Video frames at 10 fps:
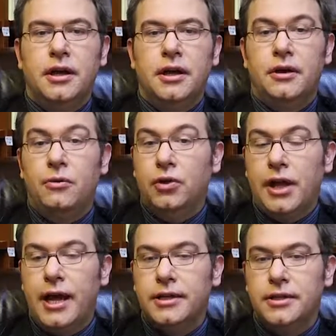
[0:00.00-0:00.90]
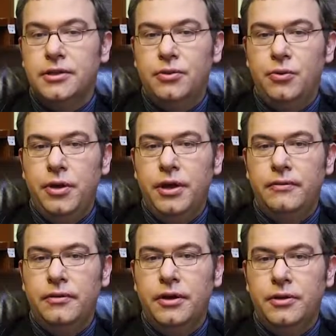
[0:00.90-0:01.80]
what assets do
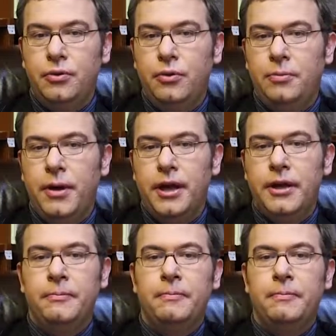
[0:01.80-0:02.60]
we buy,